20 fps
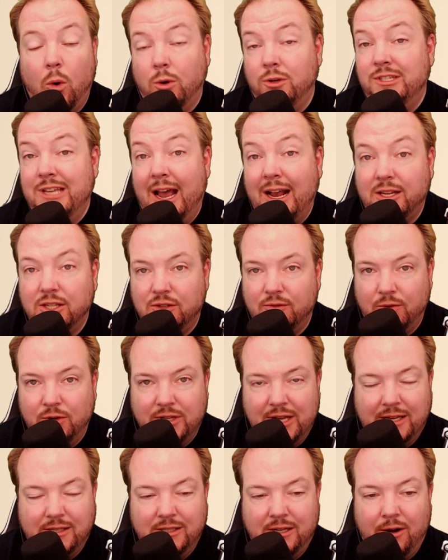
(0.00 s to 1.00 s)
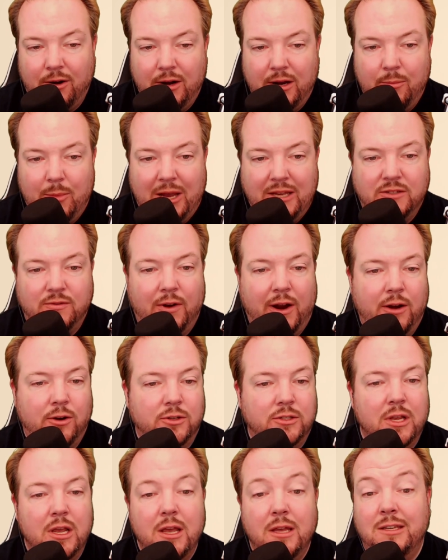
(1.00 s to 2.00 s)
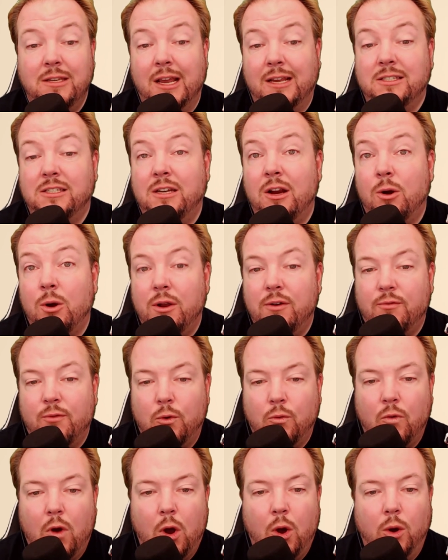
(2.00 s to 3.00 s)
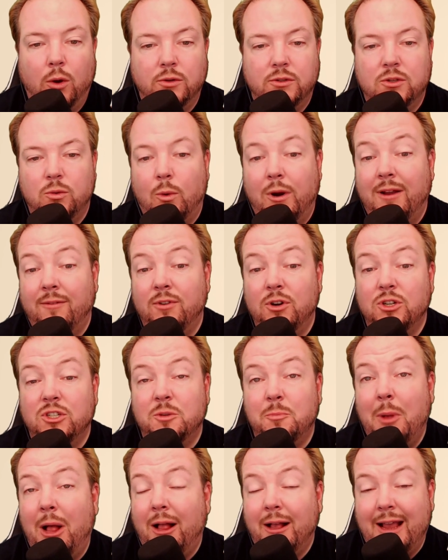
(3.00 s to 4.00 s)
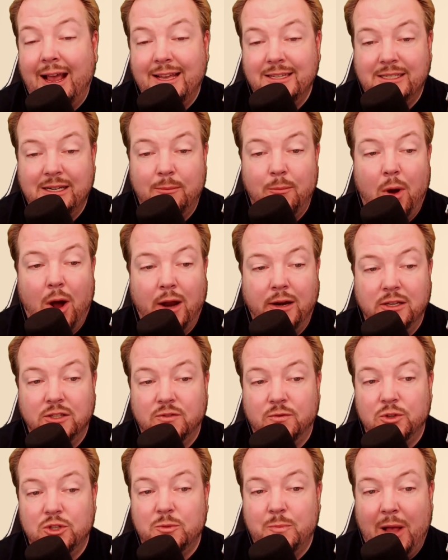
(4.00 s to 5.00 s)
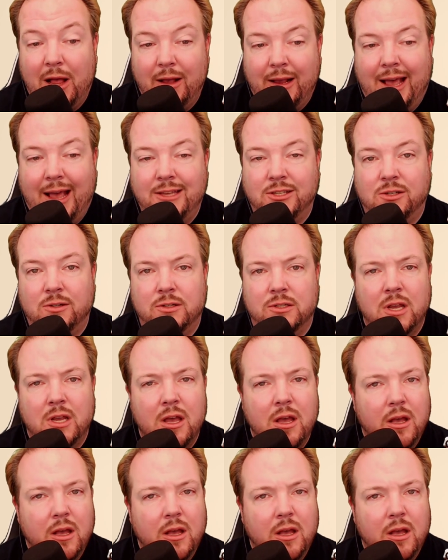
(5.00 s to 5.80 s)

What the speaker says: dex for dexterity-based fighters, dexterity for rogues, whatever your spellcasting mod is for spellcasters.